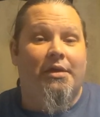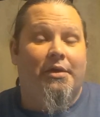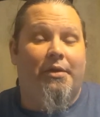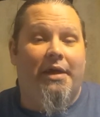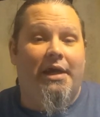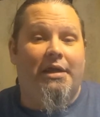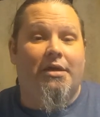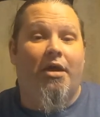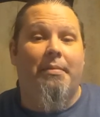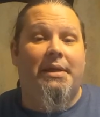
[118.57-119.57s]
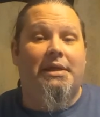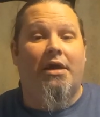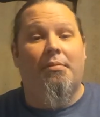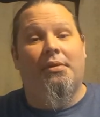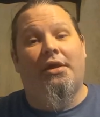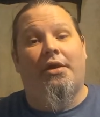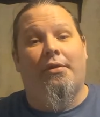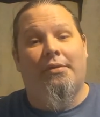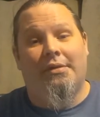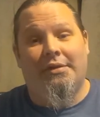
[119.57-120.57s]
Go ahead, comment down
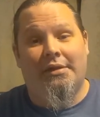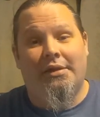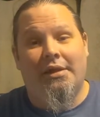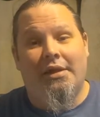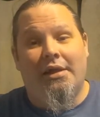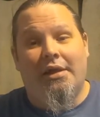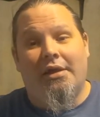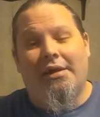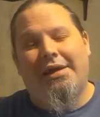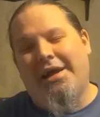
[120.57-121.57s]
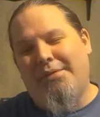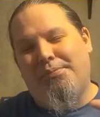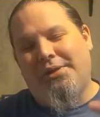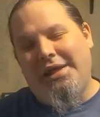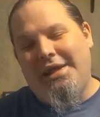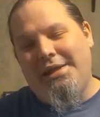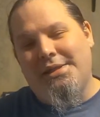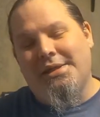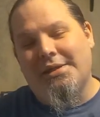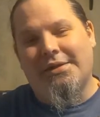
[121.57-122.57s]
below. And
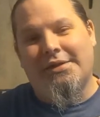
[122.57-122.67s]
please,